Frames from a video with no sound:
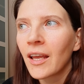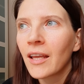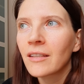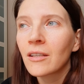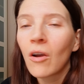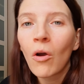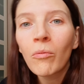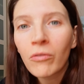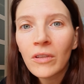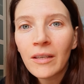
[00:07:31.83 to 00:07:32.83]
And
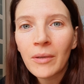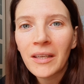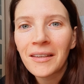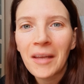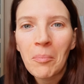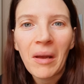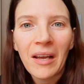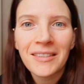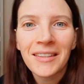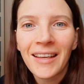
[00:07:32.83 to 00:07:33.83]
hopefully we can get
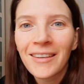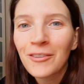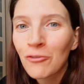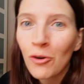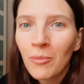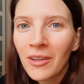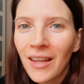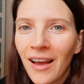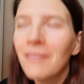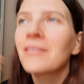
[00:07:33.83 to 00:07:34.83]
back to like normal
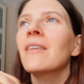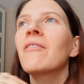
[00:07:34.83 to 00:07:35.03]
lives